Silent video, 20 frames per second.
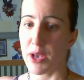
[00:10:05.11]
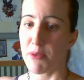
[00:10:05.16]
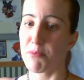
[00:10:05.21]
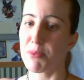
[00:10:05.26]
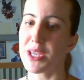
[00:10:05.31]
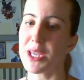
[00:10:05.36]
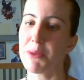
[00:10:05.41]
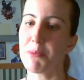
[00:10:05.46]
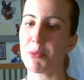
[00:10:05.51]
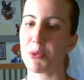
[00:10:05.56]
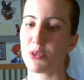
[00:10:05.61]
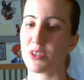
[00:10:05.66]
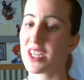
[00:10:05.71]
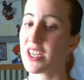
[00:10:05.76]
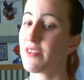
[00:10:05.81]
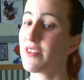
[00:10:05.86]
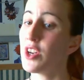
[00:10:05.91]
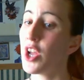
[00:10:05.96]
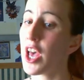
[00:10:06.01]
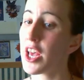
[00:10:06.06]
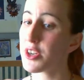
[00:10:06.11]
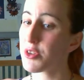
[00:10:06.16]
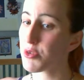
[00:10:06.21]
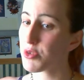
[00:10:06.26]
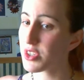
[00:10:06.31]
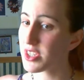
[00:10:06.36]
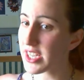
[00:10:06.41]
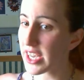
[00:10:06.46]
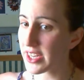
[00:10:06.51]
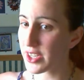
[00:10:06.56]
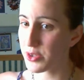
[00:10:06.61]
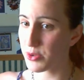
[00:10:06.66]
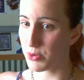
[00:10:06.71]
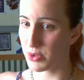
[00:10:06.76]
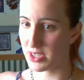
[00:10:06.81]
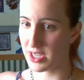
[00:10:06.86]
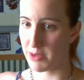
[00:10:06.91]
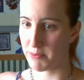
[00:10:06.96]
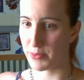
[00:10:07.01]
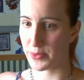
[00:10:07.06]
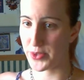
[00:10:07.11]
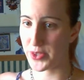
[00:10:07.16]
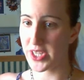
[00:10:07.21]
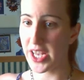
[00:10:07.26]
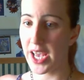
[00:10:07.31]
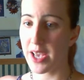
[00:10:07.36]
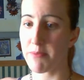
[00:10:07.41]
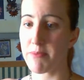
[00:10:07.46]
People, even heterosexual couples,